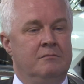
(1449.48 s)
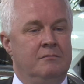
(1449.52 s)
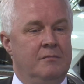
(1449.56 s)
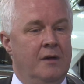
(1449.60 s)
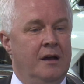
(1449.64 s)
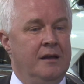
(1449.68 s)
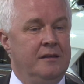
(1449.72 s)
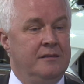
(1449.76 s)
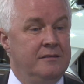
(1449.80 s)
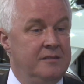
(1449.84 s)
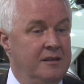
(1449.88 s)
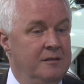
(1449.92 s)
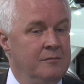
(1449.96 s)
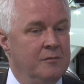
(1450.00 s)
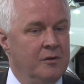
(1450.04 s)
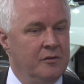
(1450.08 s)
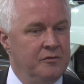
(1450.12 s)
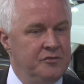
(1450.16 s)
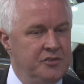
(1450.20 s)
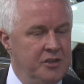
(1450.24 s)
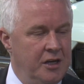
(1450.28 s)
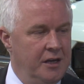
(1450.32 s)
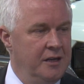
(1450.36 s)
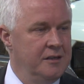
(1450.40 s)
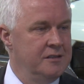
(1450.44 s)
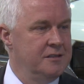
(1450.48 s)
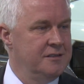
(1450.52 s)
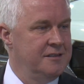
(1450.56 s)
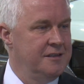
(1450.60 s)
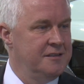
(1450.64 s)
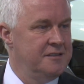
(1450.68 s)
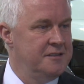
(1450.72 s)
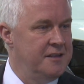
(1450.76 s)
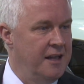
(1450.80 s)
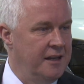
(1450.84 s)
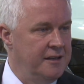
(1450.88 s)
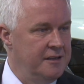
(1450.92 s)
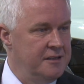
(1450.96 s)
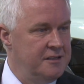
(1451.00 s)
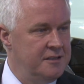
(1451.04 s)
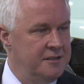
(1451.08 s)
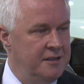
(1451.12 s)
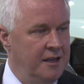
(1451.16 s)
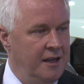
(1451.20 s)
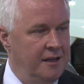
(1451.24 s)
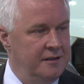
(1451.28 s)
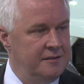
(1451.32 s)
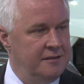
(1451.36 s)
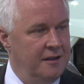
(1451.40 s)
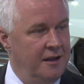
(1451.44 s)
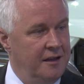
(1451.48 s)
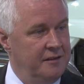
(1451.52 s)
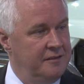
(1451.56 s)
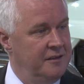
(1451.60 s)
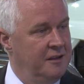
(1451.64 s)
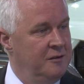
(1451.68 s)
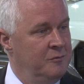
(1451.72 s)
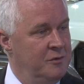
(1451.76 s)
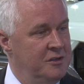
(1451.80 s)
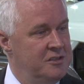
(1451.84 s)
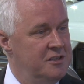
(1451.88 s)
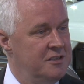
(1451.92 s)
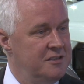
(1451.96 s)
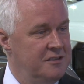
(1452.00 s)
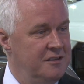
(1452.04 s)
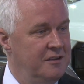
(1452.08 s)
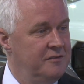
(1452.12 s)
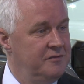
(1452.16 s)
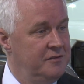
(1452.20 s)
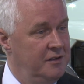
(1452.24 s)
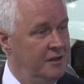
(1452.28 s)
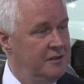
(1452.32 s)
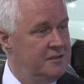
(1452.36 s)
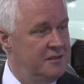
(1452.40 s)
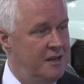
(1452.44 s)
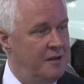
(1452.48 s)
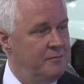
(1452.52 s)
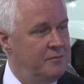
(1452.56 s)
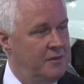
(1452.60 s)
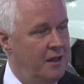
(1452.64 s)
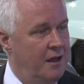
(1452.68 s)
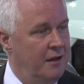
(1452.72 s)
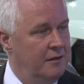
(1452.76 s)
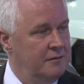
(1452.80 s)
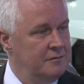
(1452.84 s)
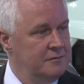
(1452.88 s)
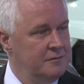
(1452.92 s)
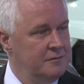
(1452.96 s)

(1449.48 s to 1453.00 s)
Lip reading: my theme of change is a steady state, I think we just have to accept that.